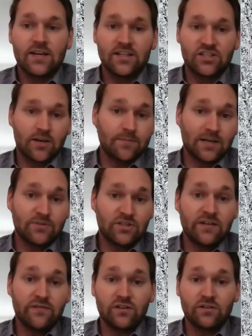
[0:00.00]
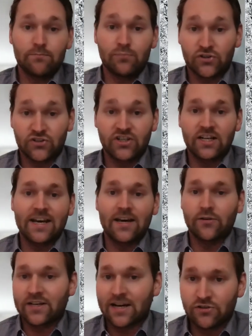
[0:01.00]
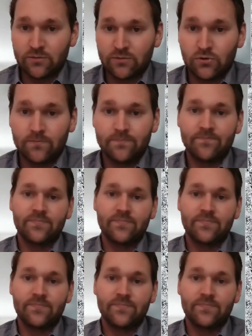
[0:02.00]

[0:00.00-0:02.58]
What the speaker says: and sometimes even personally held accountable.